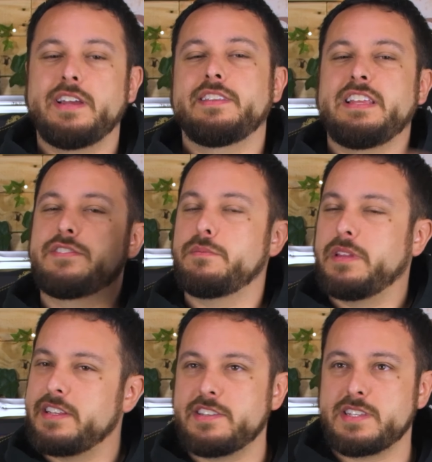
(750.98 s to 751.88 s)
you and leave some
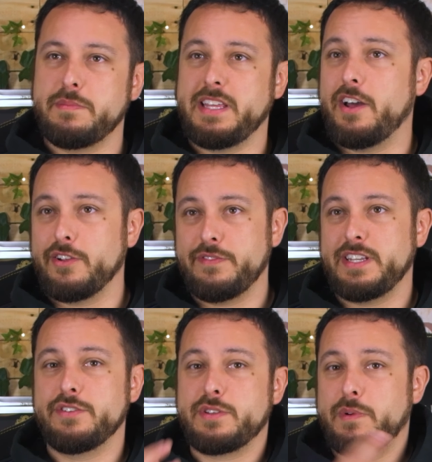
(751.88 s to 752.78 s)
links to some of the other
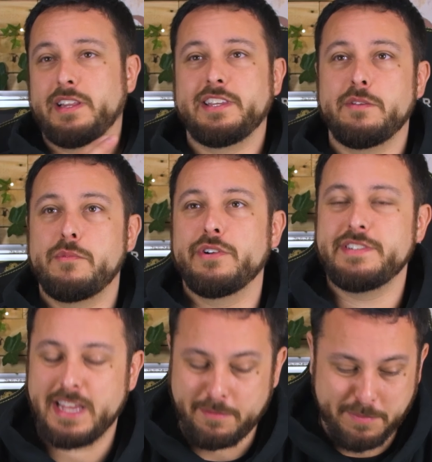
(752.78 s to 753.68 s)
videos that went a little more
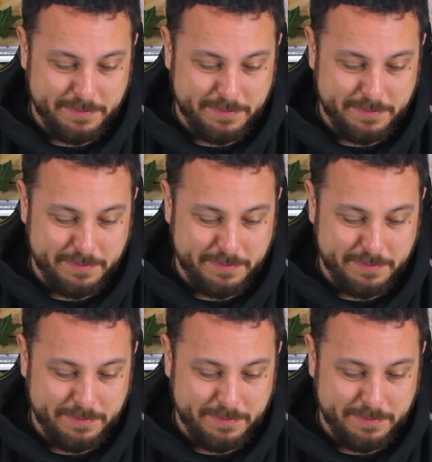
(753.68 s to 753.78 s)
in depth.